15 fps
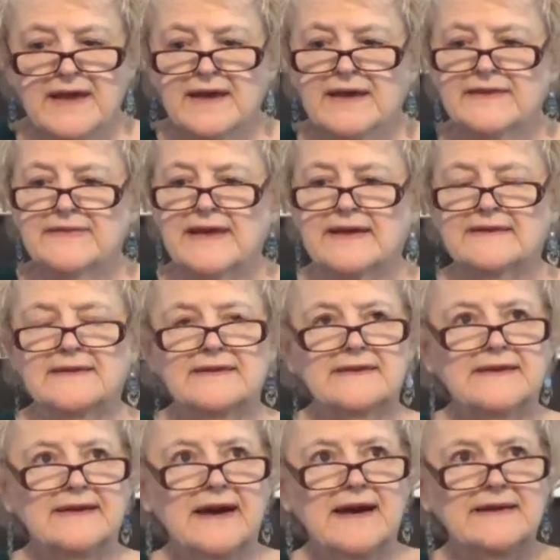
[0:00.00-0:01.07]
that
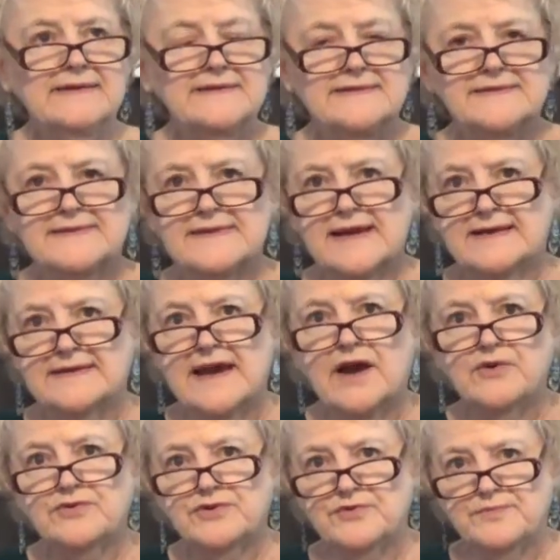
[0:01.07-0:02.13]
God is that
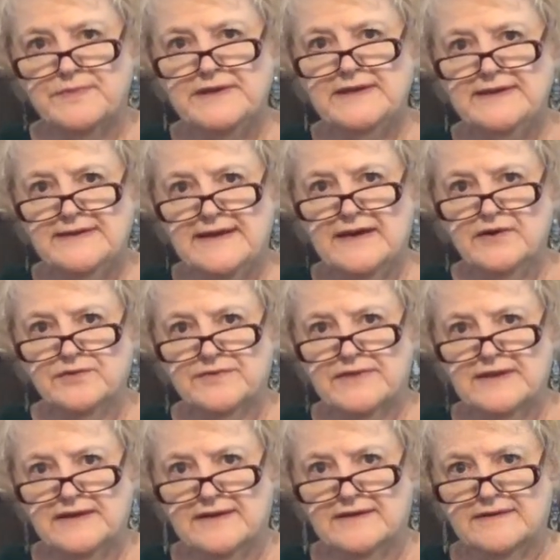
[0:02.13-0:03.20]
outer being out
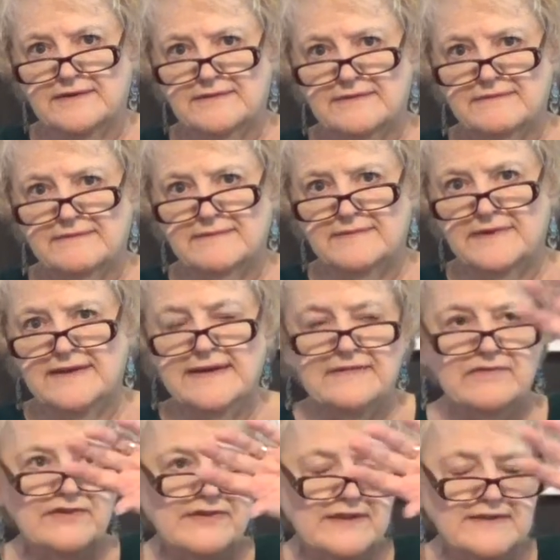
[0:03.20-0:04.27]
there, and
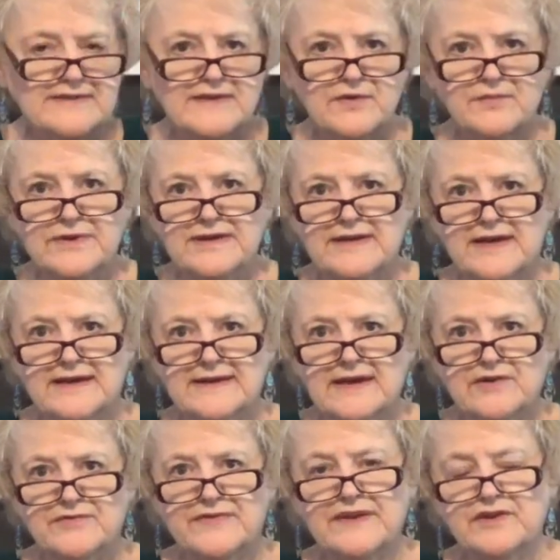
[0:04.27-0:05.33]
everything's going on
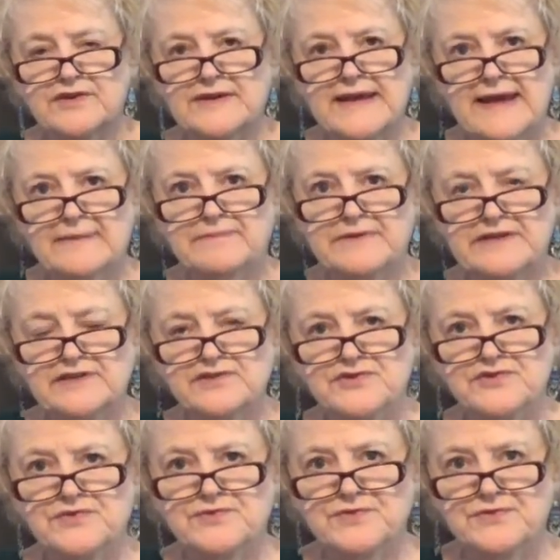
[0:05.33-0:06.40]
out there and happening
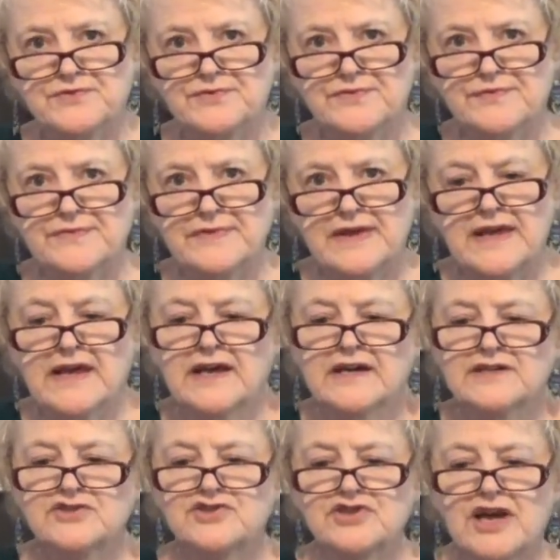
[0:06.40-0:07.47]
to you.
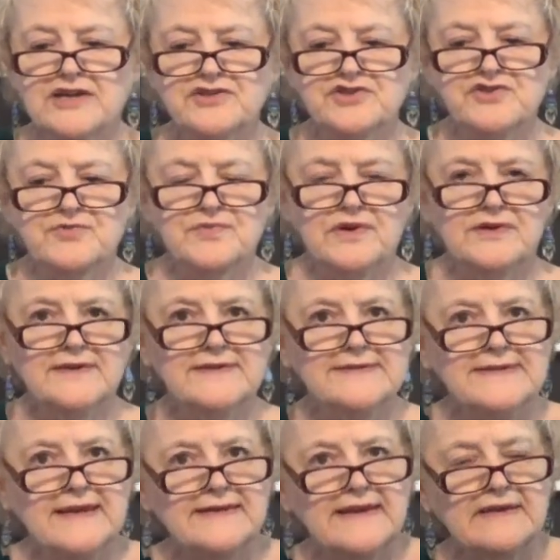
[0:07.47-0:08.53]
Joshua is
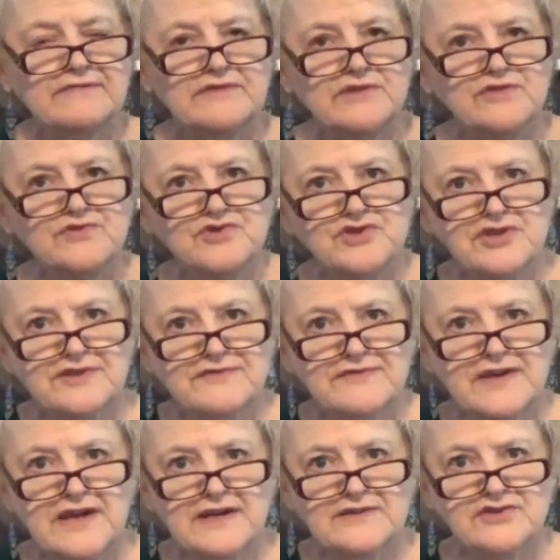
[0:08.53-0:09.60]
that evolution of
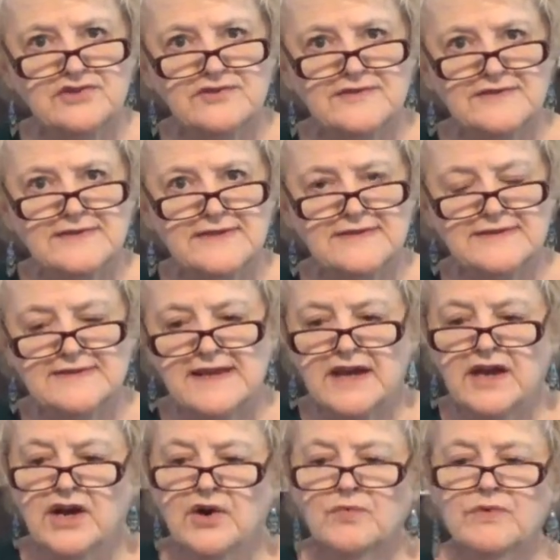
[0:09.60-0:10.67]
consciousness
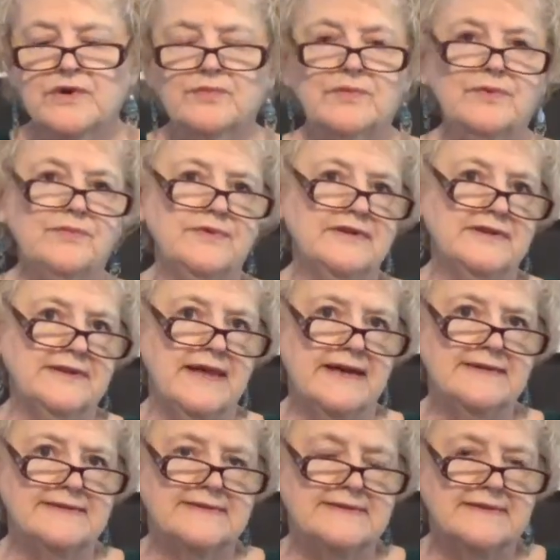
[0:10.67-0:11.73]
where we
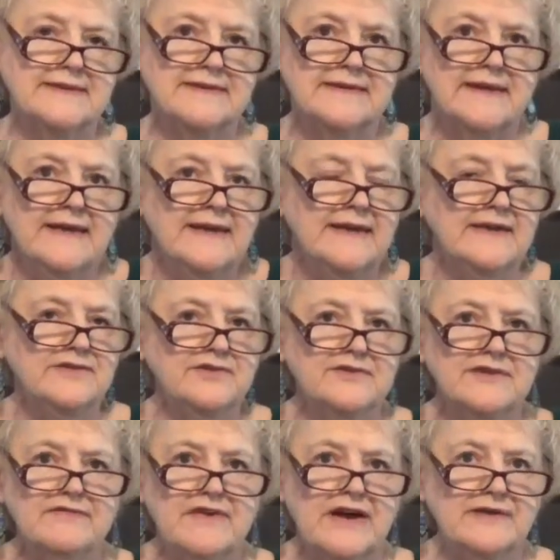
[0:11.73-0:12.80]
realize the inner
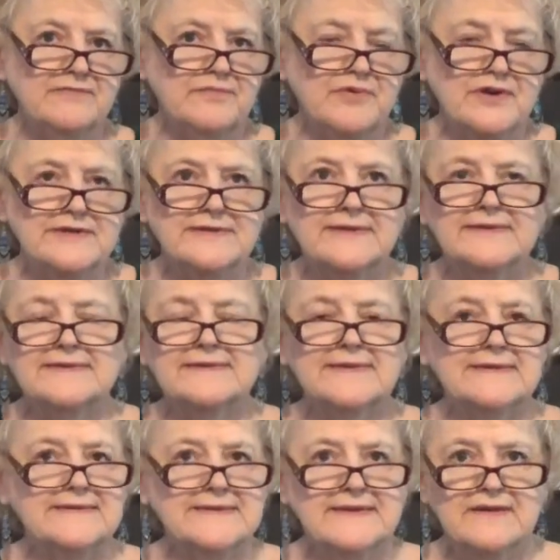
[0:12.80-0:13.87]
divine presence
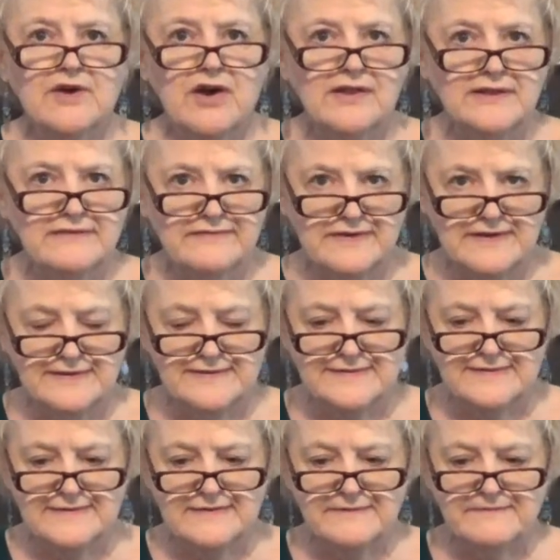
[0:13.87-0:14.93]
is in all of us.